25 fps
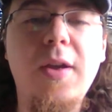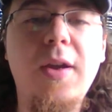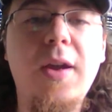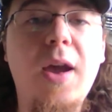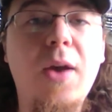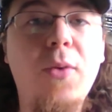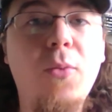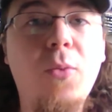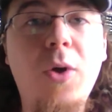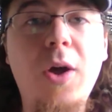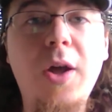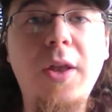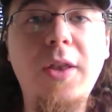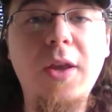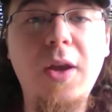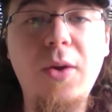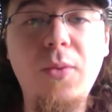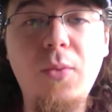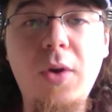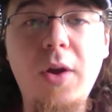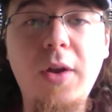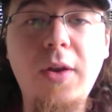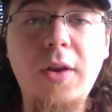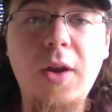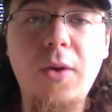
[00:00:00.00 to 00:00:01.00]
I want, I
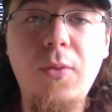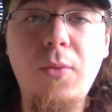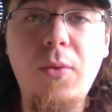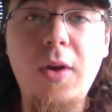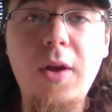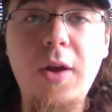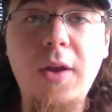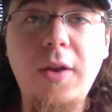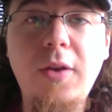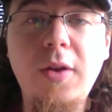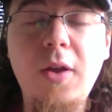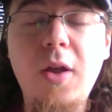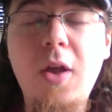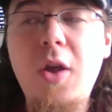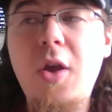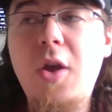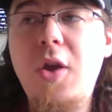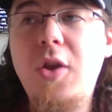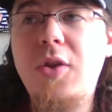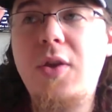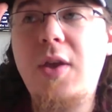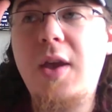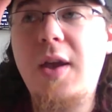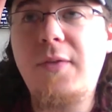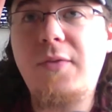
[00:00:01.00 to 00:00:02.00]
want, I want.
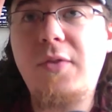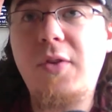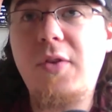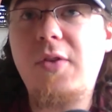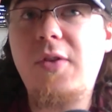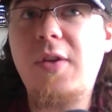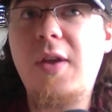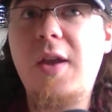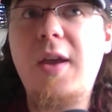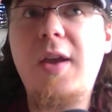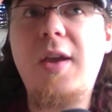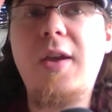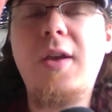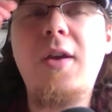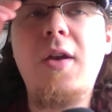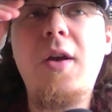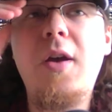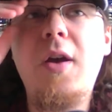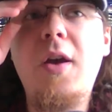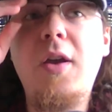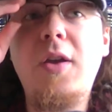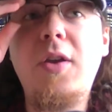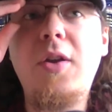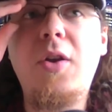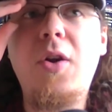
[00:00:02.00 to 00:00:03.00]
You have to say,
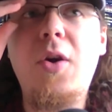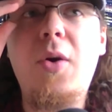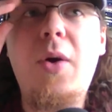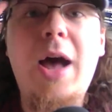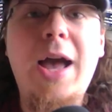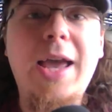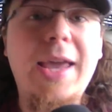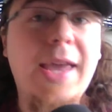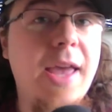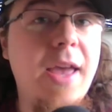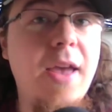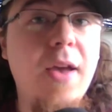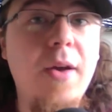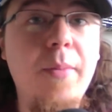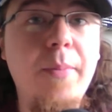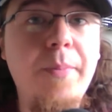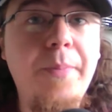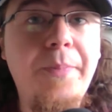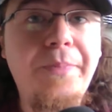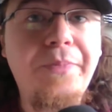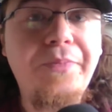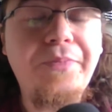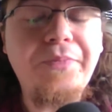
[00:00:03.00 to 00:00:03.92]
I am.